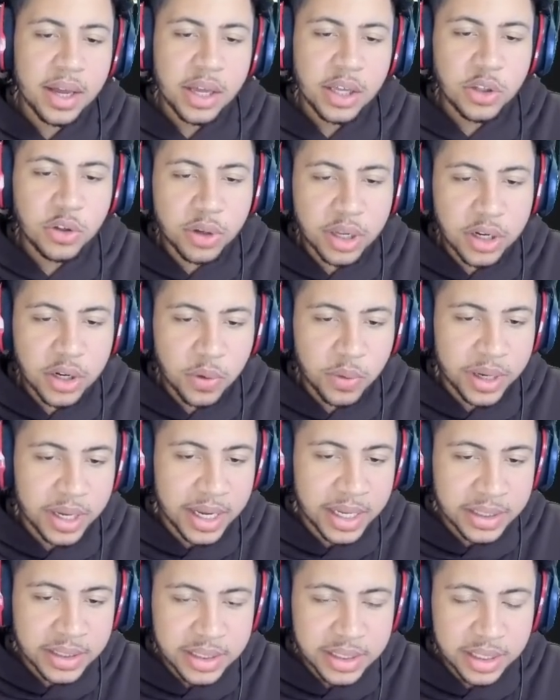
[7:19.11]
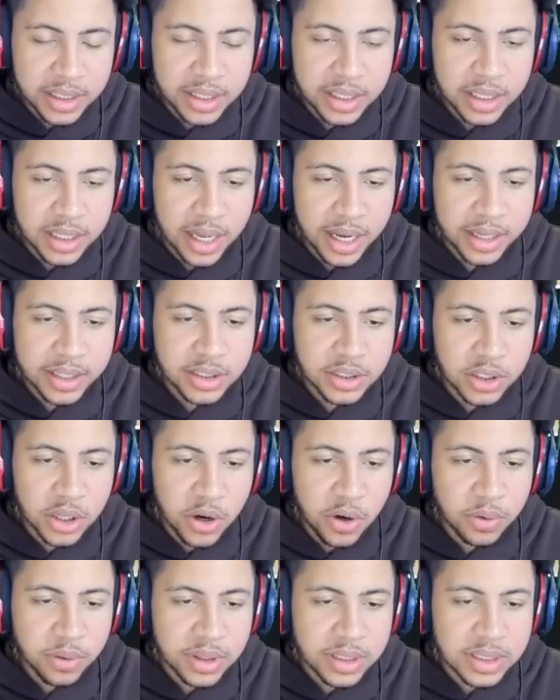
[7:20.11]
You can do it instantly like
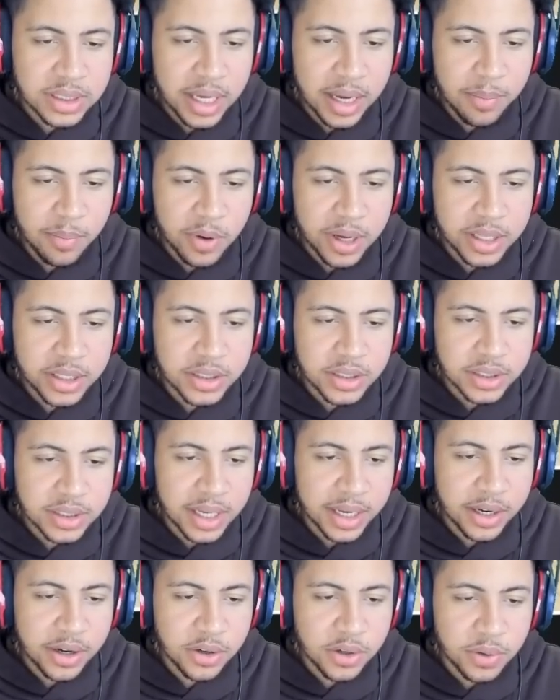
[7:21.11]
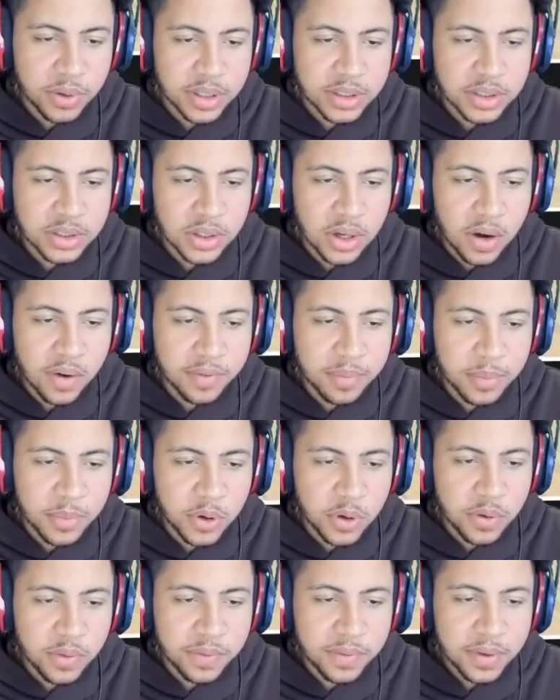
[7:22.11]
so, the same way as just like you're doing a soft
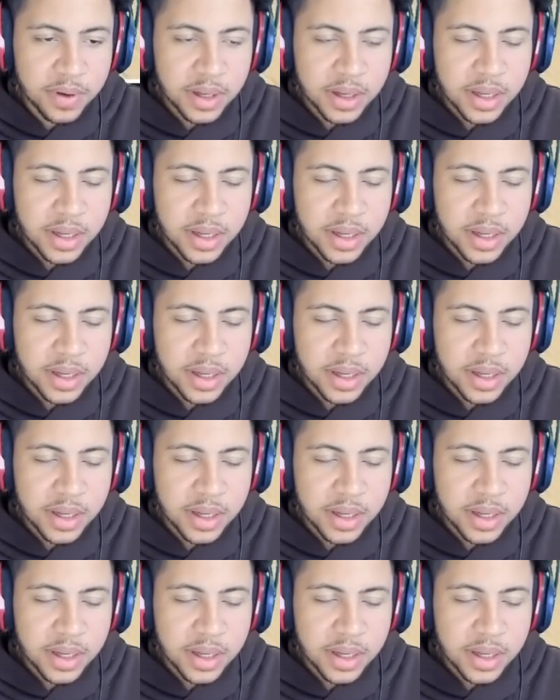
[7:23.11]
move.